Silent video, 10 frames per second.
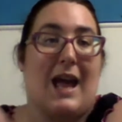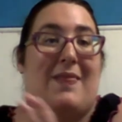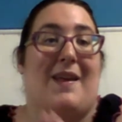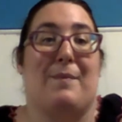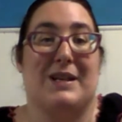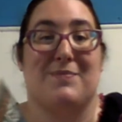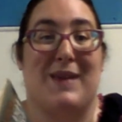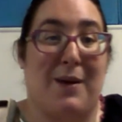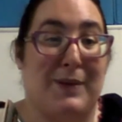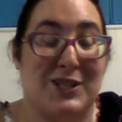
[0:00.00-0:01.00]
and that makes
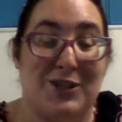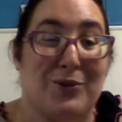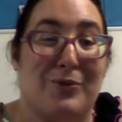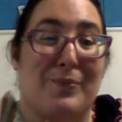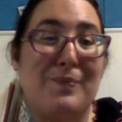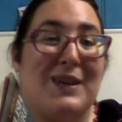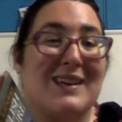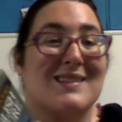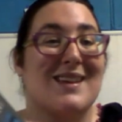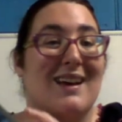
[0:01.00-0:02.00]
me happy too,
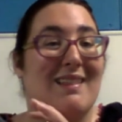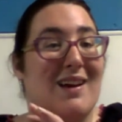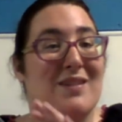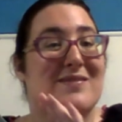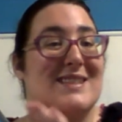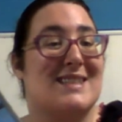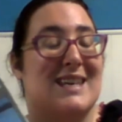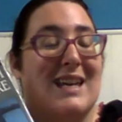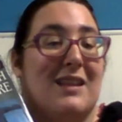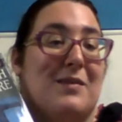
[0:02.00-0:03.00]
because I love
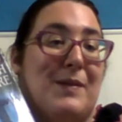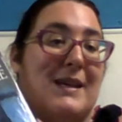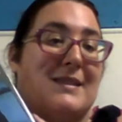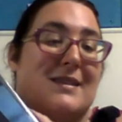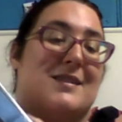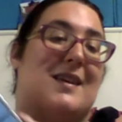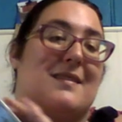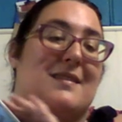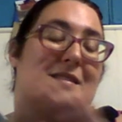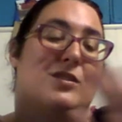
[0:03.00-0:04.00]
seeing the places
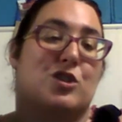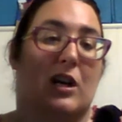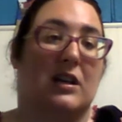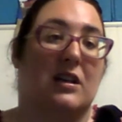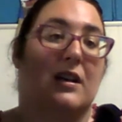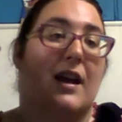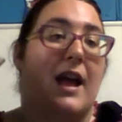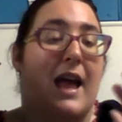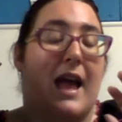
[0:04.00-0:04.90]
that this instructor